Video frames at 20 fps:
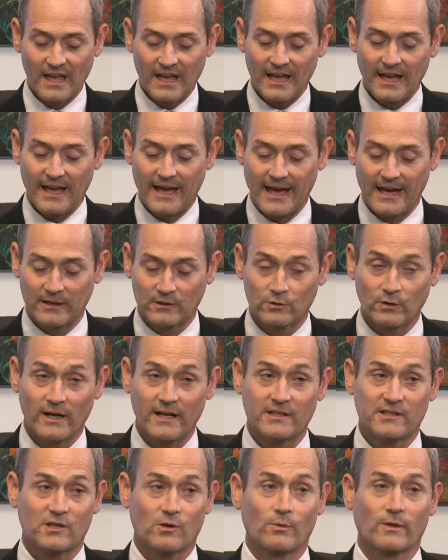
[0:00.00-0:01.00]
And
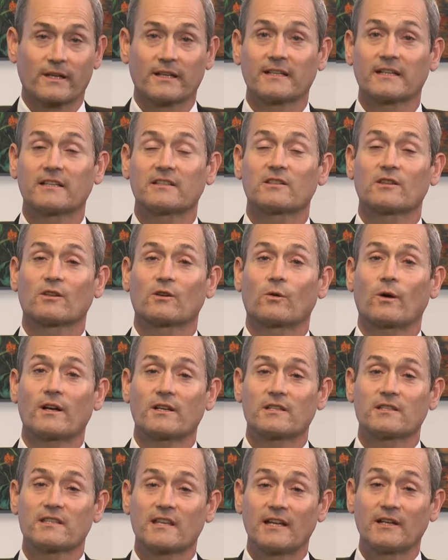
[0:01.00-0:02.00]
great, so we're going to get to the
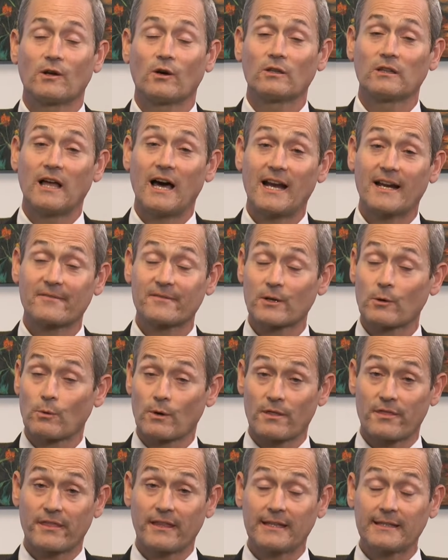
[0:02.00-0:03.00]
questions. I know a lot of you were
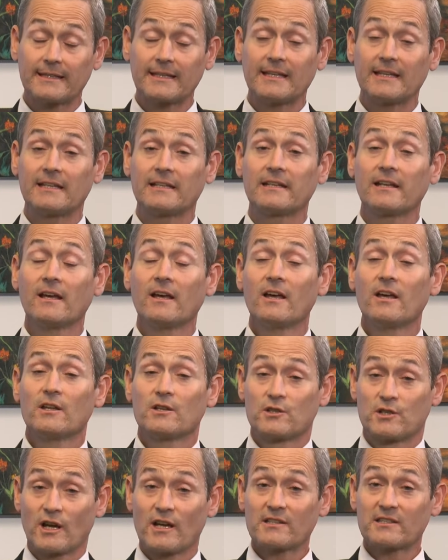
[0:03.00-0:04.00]
thinking
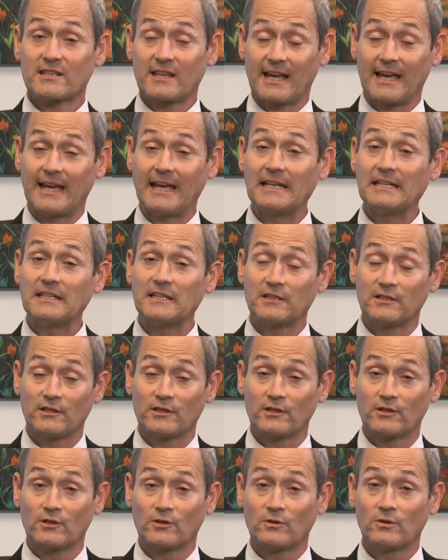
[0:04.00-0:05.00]
just
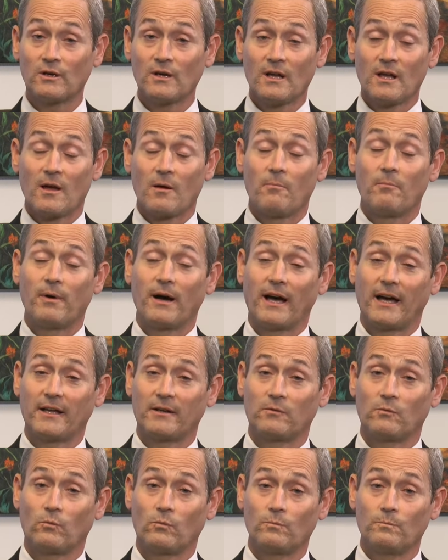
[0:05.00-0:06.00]
ADU, but
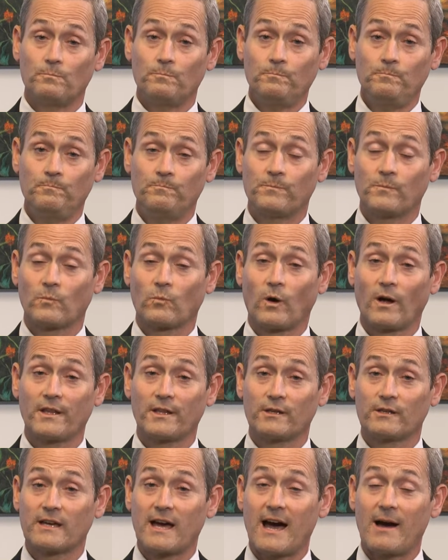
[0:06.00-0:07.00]
what
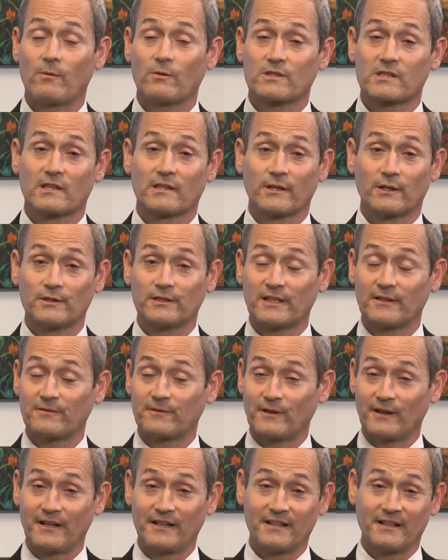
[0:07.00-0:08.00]
you got was a little
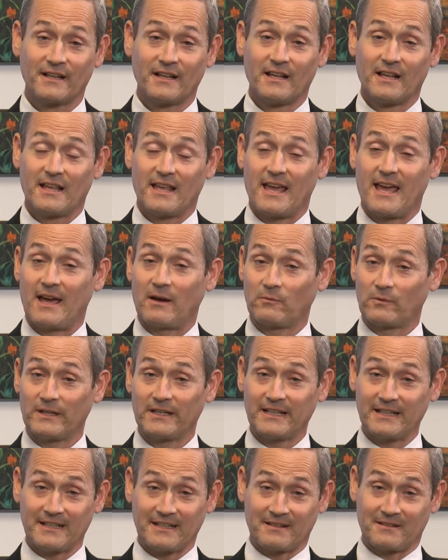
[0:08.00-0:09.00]
different, and we
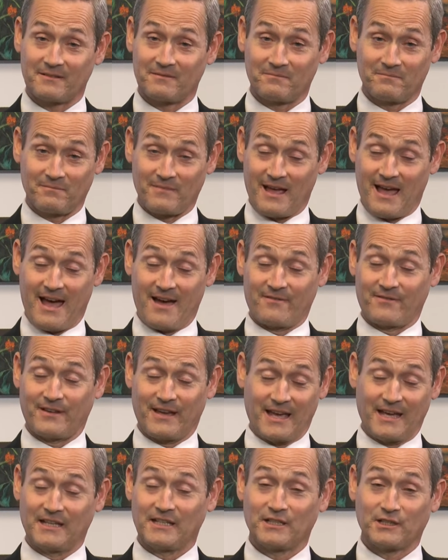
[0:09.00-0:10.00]
didn't have
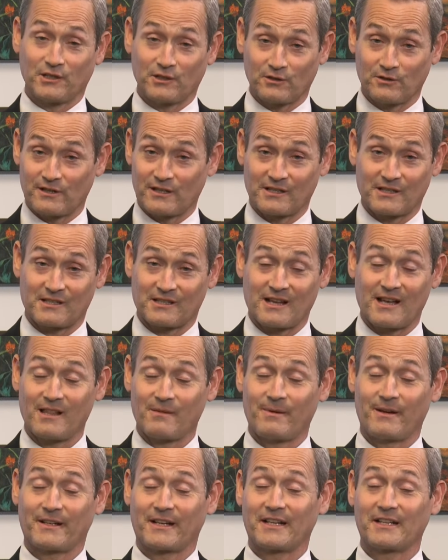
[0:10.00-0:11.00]
ADU. This is all
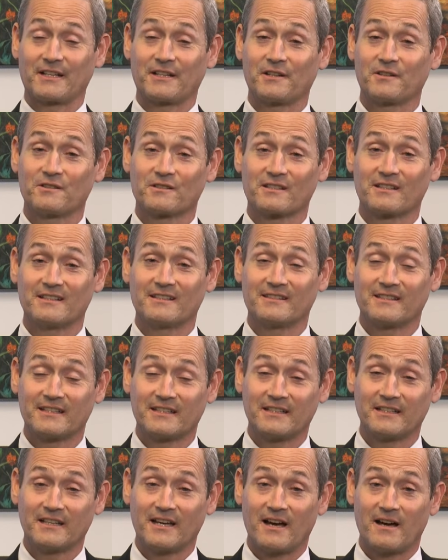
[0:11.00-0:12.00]
about ADUs
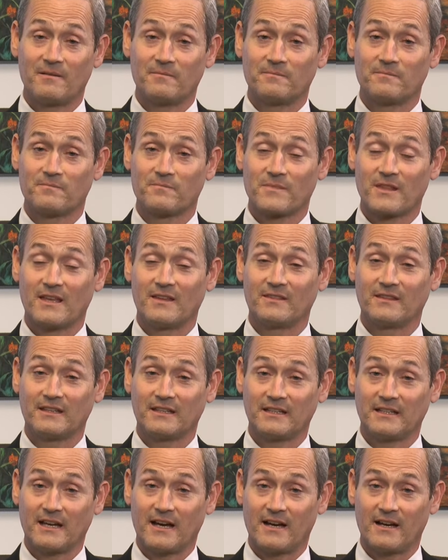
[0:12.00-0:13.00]
in
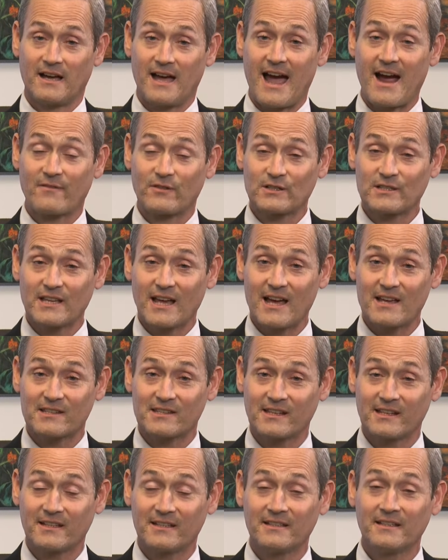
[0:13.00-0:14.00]
the
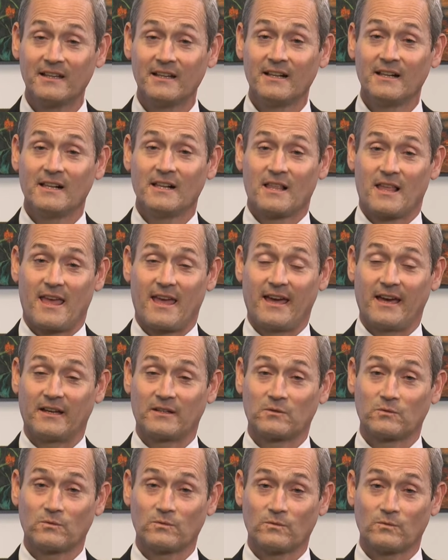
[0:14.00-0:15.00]
advertising,
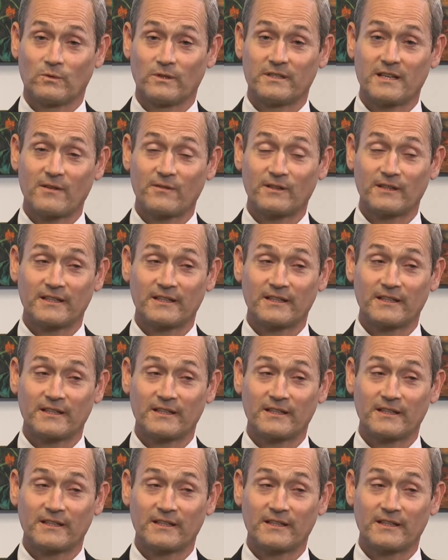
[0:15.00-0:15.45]
and we definitely